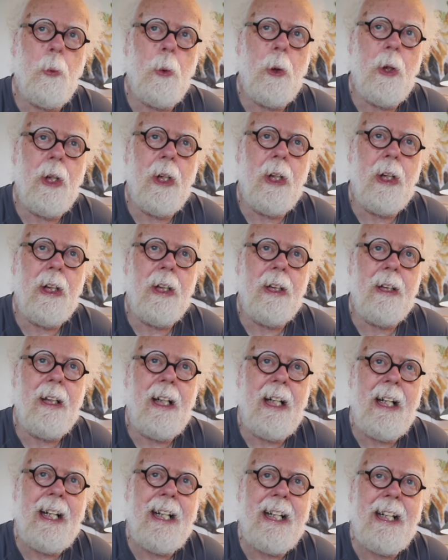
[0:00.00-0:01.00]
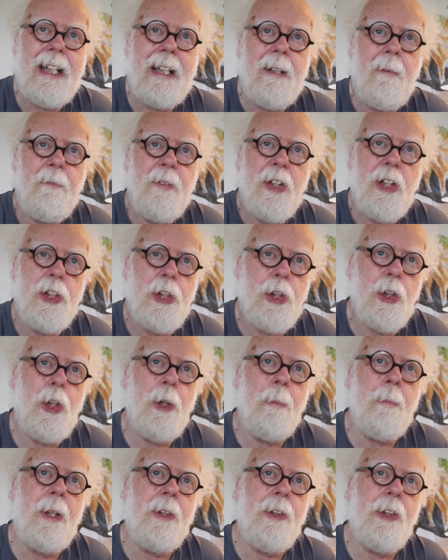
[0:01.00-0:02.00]
were a
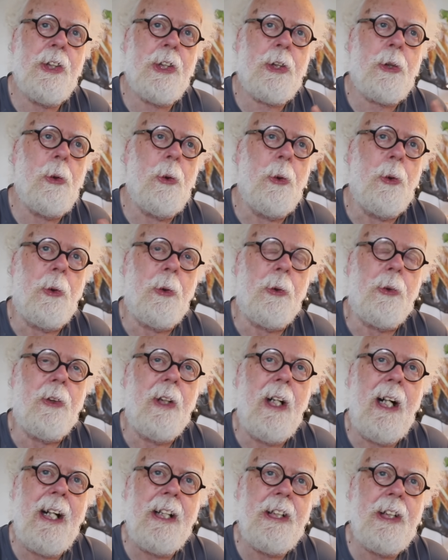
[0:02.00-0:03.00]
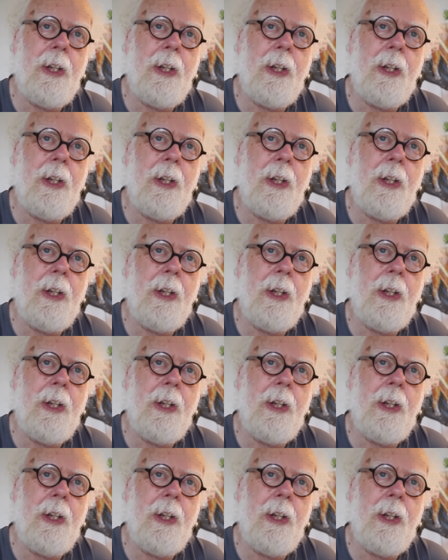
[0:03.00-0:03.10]
German school and